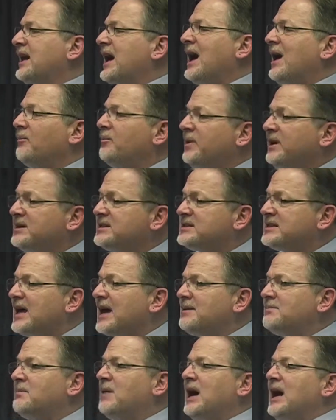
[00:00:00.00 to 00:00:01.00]
how big is
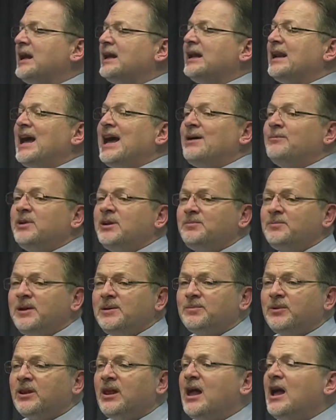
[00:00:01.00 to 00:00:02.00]
that market, how many
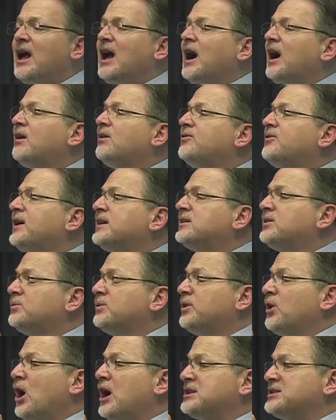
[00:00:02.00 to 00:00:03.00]
people are affected
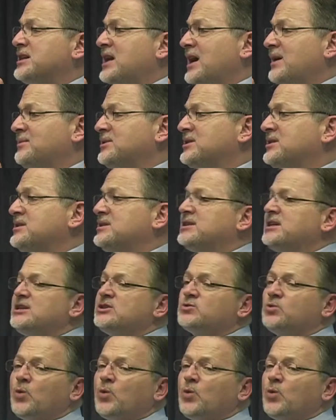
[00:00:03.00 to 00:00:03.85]
with Alzheimer's disease,